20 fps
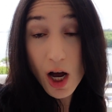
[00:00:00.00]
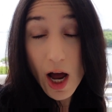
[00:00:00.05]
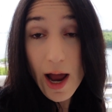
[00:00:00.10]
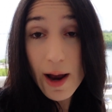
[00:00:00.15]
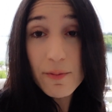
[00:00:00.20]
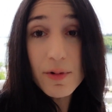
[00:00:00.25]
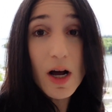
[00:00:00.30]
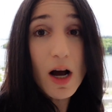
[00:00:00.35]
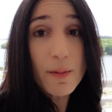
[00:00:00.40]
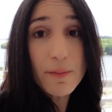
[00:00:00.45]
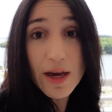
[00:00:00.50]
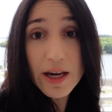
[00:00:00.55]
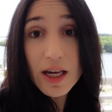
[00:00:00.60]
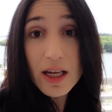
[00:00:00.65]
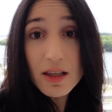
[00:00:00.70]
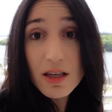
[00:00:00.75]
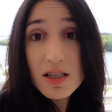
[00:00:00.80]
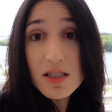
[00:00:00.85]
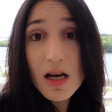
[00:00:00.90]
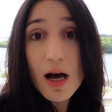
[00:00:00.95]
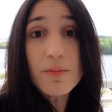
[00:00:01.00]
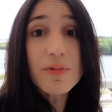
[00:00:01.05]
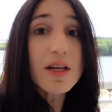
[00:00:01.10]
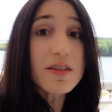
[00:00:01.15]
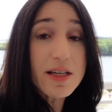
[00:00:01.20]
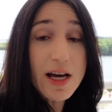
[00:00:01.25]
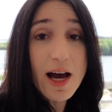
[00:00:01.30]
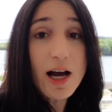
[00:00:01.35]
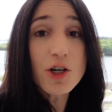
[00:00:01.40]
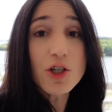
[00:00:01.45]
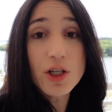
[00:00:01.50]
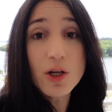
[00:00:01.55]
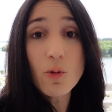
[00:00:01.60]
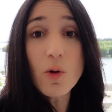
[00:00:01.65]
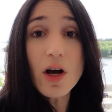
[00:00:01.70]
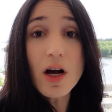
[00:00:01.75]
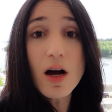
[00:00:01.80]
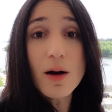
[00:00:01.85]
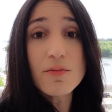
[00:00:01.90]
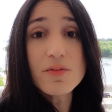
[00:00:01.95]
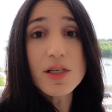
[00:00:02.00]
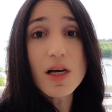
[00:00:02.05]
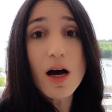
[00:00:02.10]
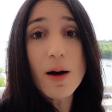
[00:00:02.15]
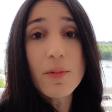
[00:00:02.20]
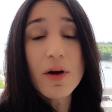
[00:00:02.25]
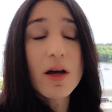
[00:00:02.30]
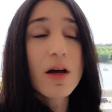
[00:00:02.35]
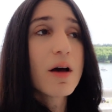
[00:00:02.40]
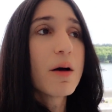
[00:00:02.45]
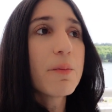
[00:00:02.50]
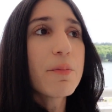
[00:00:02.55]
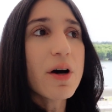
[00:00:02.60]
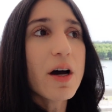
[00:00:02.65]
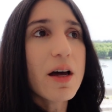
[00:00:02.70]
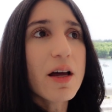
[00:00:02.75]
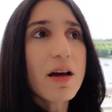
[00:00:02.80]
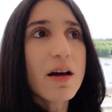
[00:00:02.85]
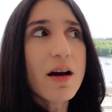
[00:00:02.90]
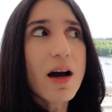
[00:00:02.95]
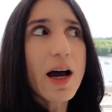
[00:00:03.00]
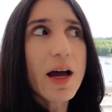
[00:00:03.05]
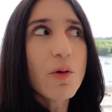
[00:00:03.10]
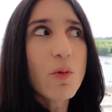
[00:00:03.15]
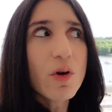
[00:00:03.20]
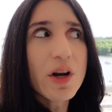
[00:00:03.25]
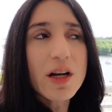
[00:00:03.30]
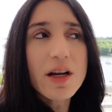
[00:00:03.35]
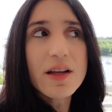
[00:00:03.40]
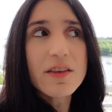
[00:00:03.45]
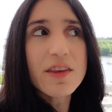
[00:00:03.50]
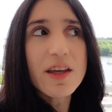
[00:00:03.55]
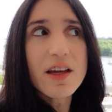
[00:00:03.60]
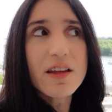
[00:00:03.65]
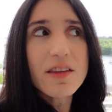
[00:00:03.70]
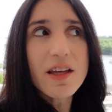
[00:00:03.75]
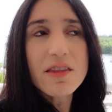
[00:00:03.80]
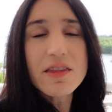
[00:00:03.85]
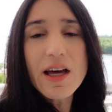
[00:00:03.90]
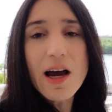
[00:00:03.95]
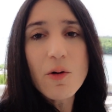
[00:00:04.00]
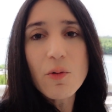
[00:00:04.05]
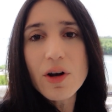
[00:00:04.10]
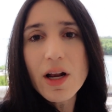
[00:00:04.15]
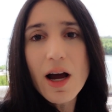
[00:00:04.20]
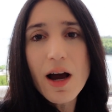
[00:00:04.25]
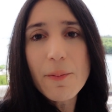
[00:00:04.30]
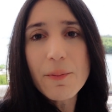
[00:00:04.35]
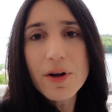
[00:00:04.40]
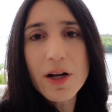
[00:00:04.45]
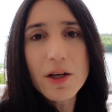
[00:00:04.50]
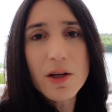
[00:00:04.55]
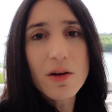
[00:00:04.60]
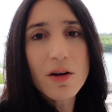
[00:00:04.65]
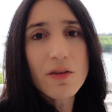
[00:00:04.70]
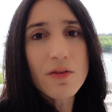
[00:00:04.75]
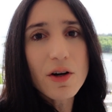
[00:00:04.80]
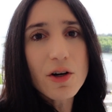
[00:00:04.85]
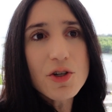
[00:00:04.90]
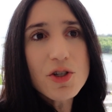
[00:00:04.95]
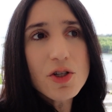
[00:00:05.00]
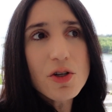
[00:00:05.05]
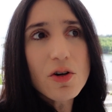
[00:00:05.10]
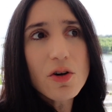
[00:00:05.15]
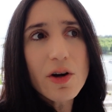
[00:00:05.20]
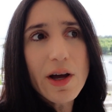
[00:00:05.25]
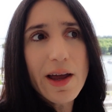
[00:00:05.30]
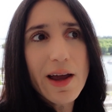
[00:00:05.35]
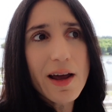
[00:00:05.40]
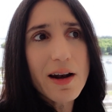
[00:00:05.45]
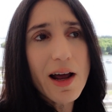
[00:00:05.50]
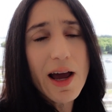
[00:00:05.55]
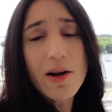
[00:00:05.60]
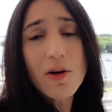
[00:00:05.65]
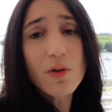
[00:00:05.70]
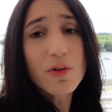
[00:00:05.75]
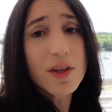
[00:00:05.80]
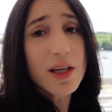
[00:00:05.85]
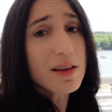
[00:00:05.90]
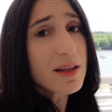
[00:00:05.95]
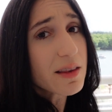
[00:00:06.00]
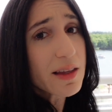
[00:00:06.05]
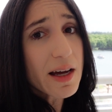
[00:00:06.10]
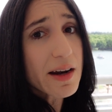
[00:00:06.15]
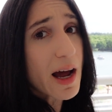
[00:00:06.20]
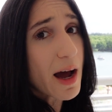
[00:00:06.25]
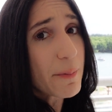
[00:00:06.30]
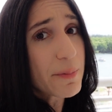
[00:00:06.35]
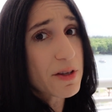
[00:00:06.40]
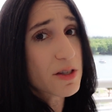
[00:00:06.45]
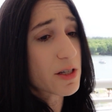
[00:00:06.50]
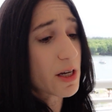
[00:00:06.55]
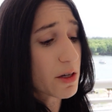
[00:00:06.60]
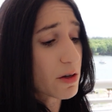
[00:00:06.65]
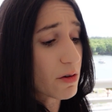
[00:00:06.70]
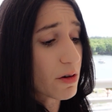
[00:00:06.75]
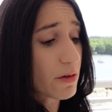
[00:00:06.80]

I am not making this up. That's actually what comes up. But I wouldn't think that that would happen at Universal, and I don't think that that happens at